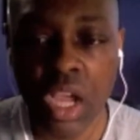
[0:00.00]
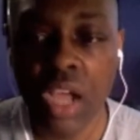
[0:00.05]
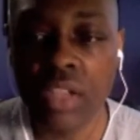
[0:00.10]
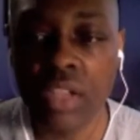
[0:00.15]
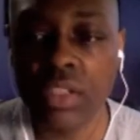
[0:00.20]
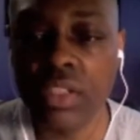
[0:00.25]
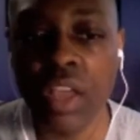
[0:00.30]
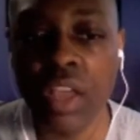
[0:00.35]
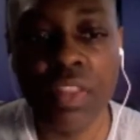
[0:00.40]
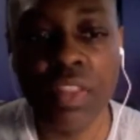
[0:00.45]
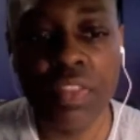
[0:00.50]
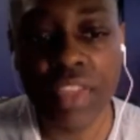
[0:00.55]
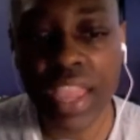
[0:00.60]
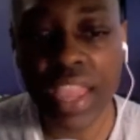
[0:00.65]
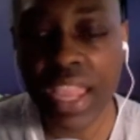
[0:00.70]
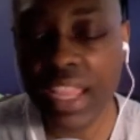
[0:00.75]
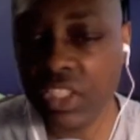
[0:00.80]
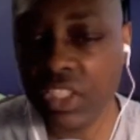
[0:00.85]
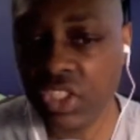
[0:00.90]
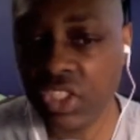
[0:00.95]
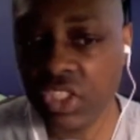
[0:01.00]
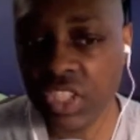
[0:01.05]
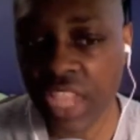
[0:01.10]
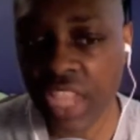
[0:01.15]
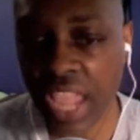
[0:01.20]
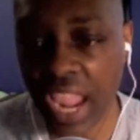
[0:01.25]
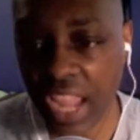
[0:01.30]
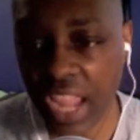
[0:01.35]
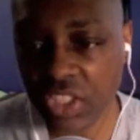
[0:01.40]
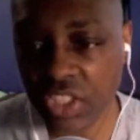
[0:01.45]
Another thing is just
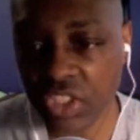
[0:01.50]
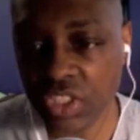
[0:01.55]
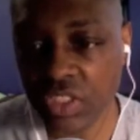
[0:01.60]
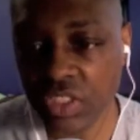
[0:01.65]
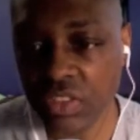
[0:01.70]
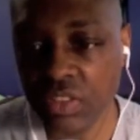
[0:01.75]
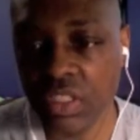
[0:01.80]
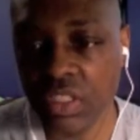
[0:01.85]
cancer,